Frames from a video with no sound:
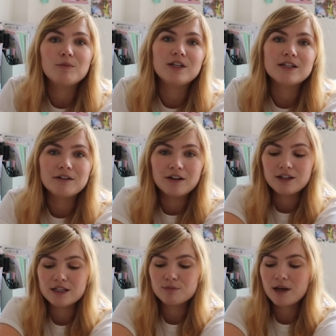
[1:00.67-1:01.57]
when you download
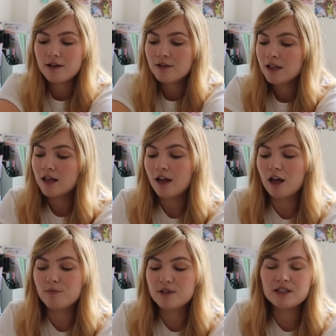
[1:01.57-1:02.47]
it as well.
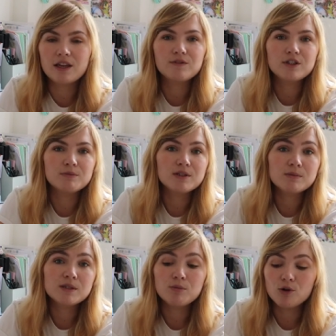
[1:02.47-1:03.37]
Um, just gives them
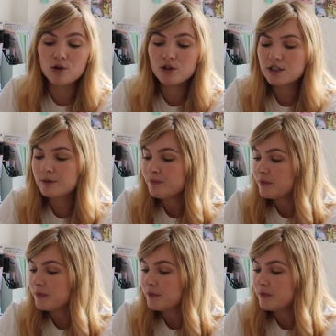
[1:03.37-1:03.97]
some support.